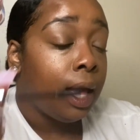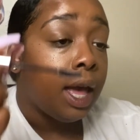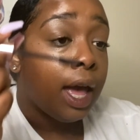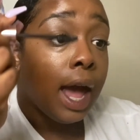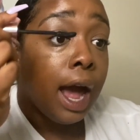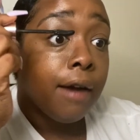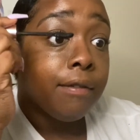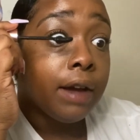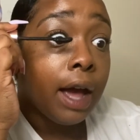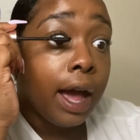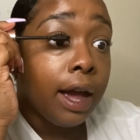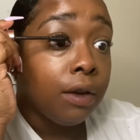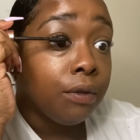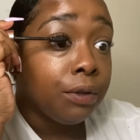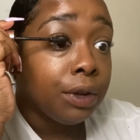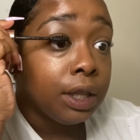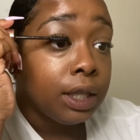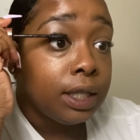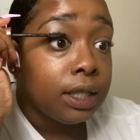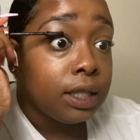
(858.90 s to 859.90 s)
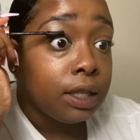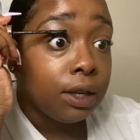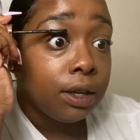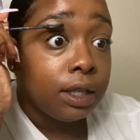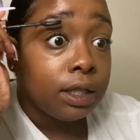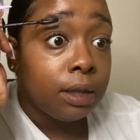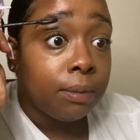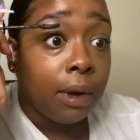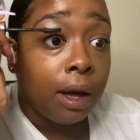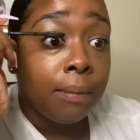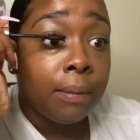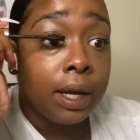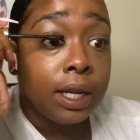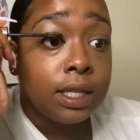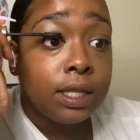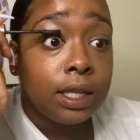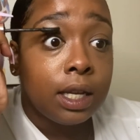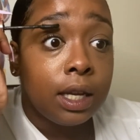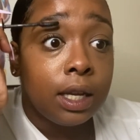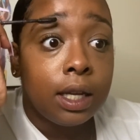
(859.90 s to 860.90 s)
I've gotten really serious about my
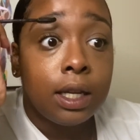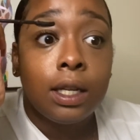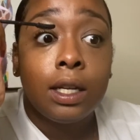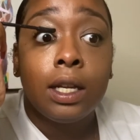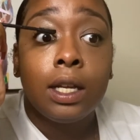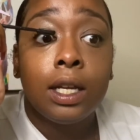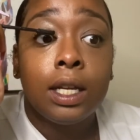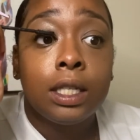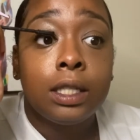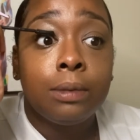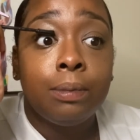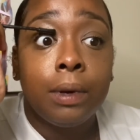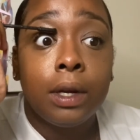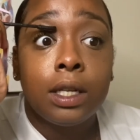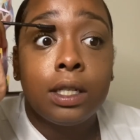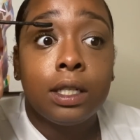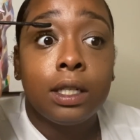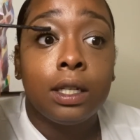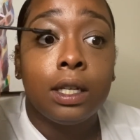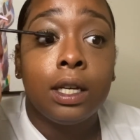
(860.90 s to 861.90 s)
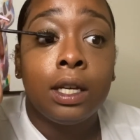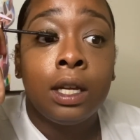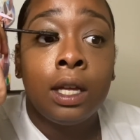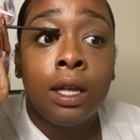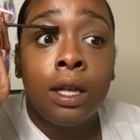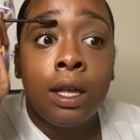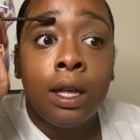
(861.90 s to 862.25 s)
skin, especially